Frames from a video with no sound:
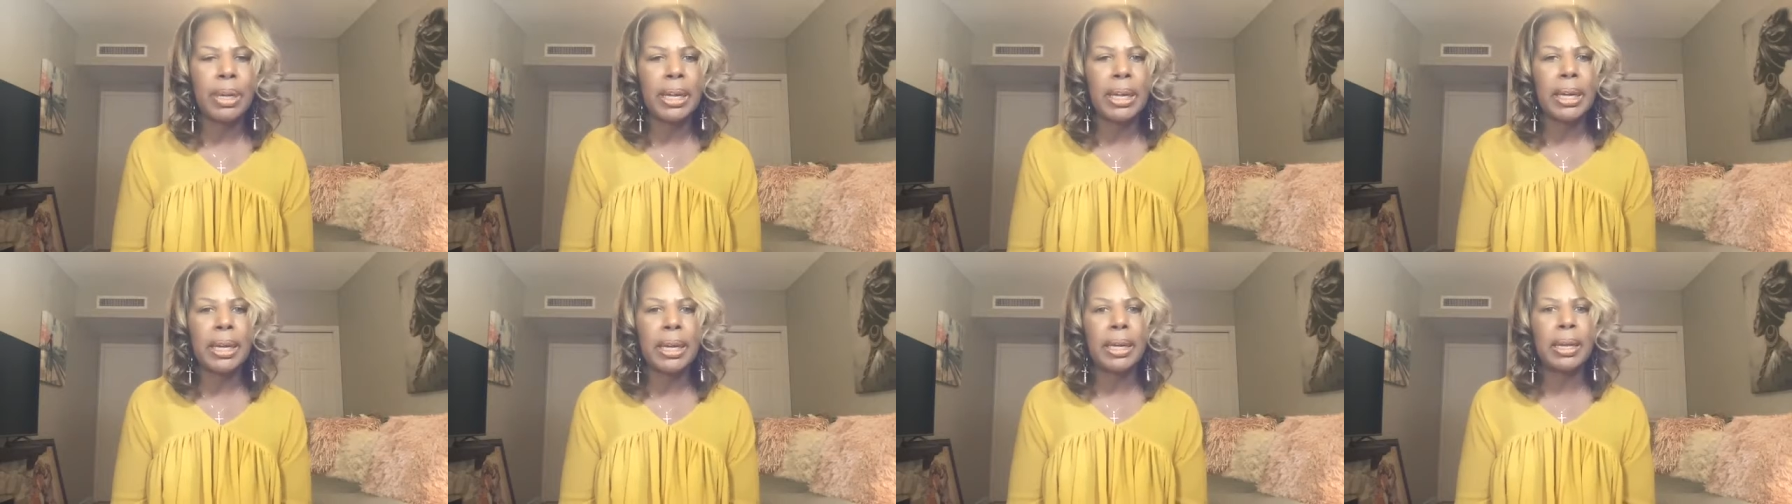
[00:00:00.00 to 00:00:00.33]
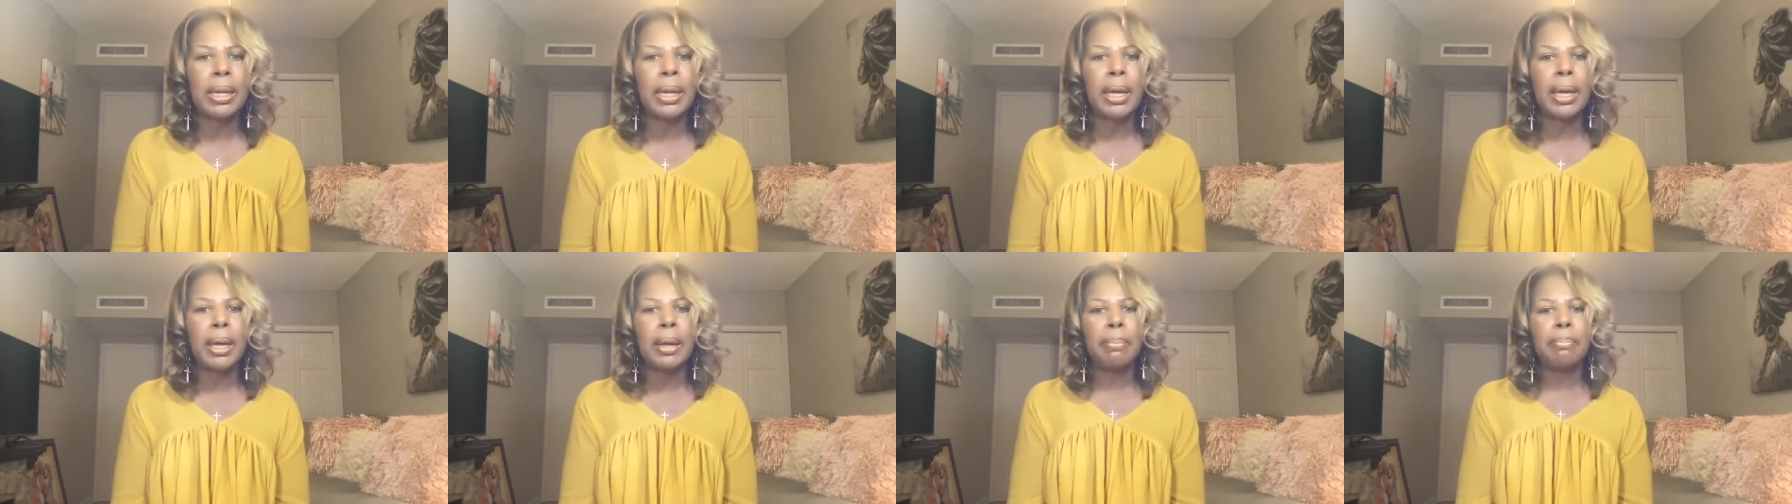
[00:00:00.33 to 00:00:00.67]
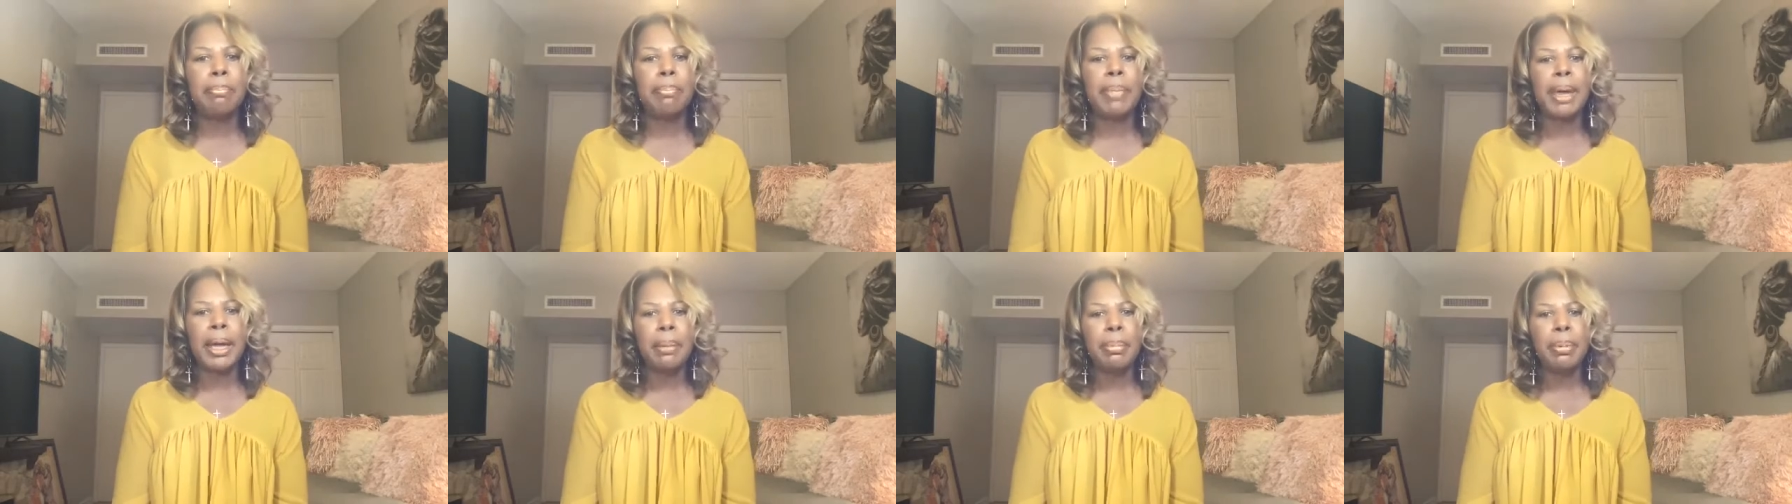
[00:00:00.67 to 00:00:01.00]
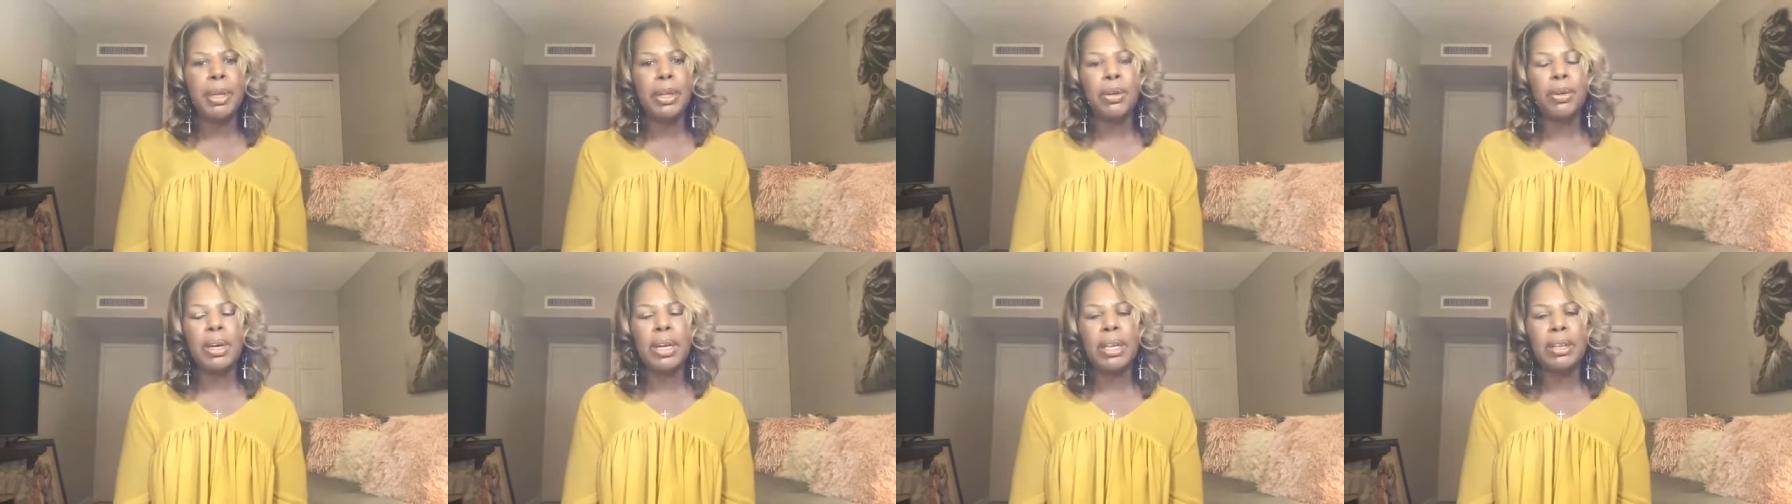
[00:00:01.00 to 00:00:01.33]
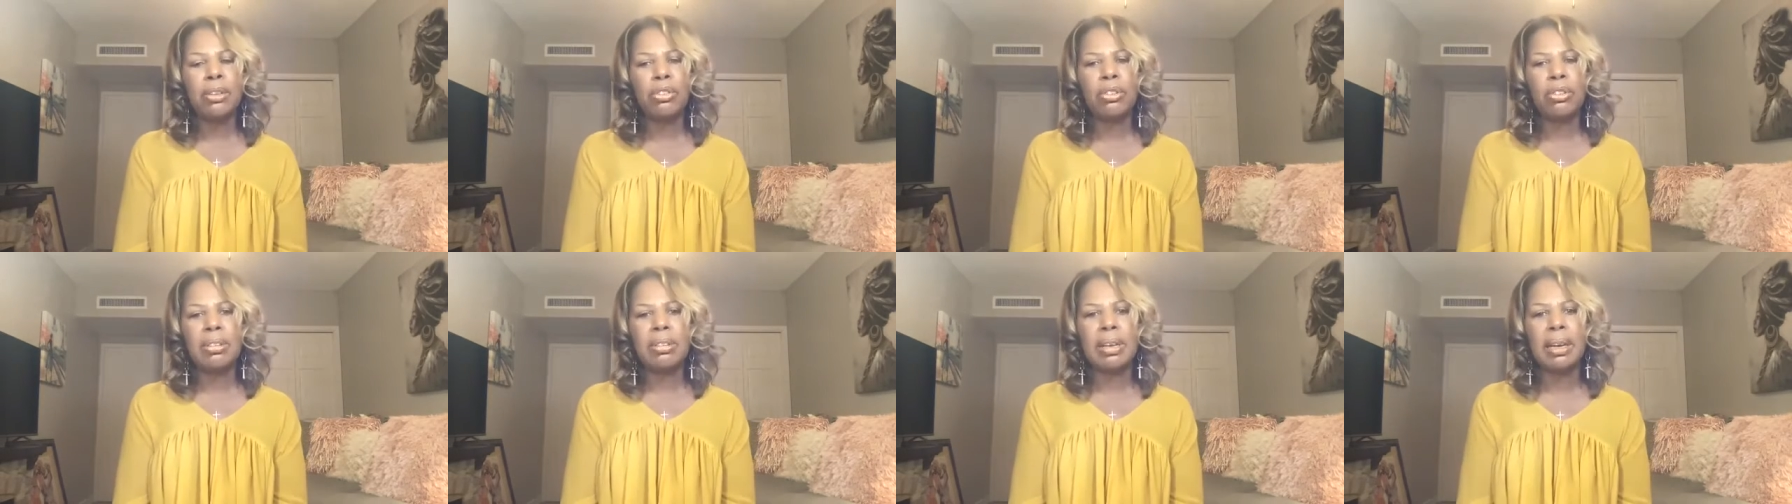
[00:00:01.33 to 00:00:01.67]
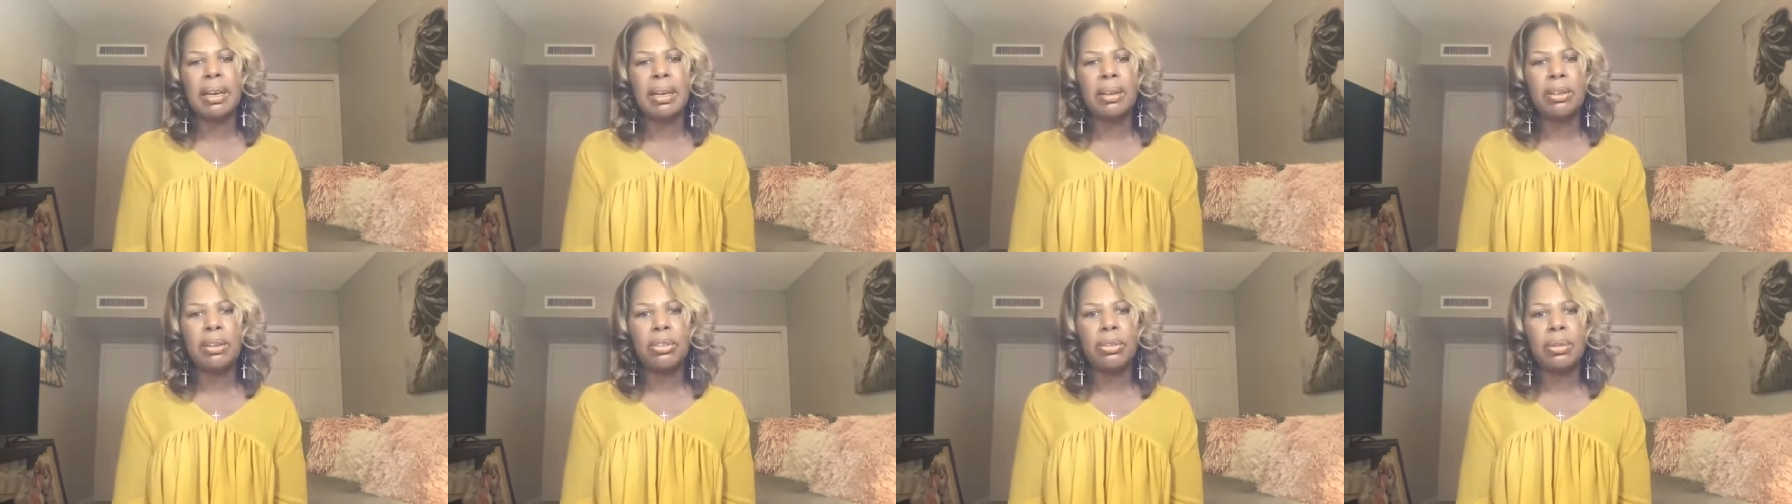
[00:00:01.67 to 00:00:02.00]
and maybe you can just
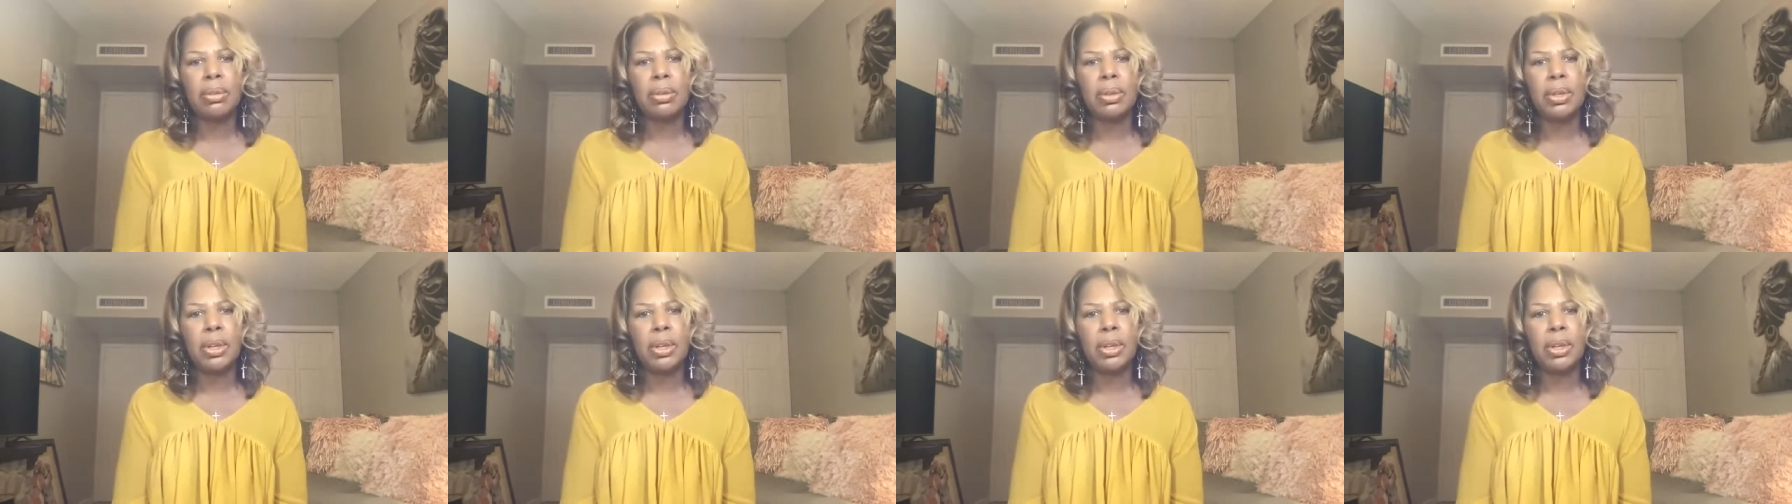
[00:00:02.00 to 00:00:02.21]
kind of